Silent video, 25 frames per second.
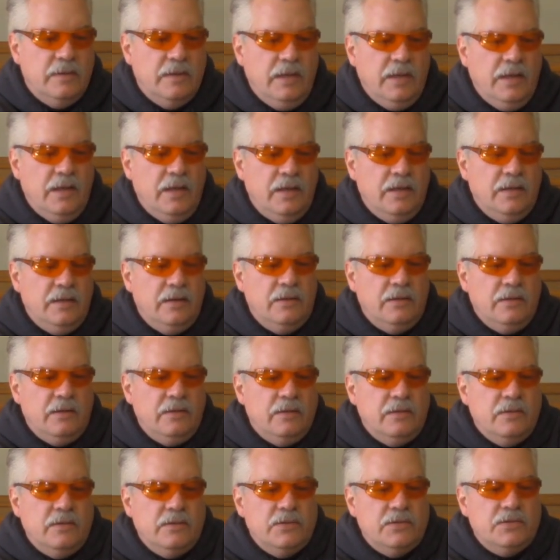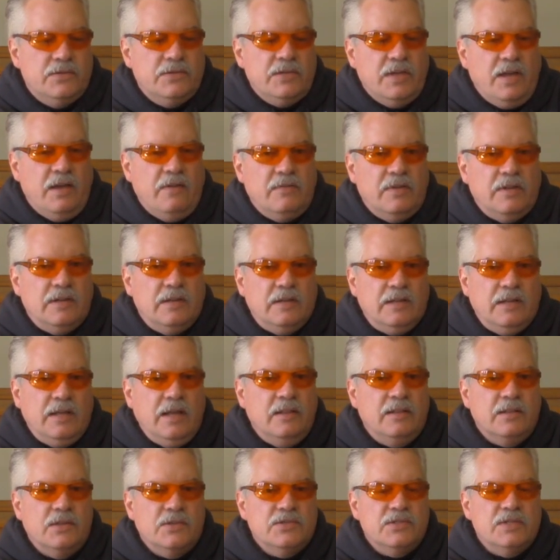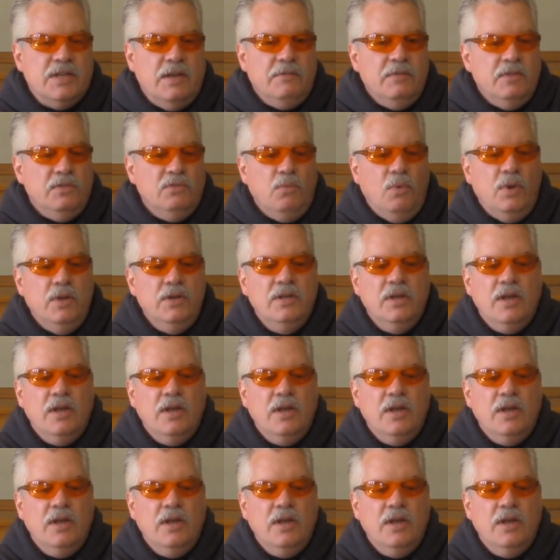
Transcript: and seven. And the seventh one,